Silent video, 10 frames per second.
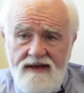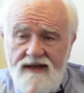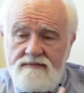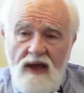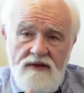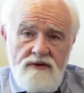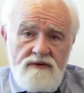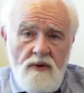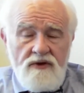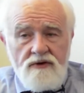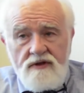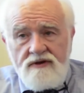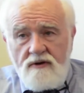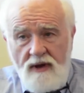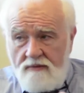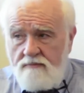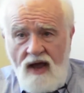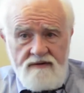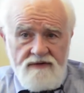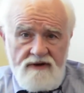As Matthew spoke earlier about
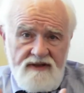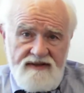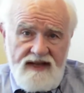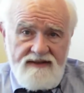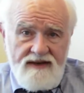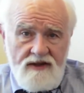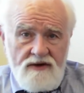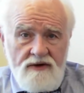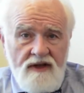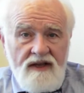mindfulness, that's another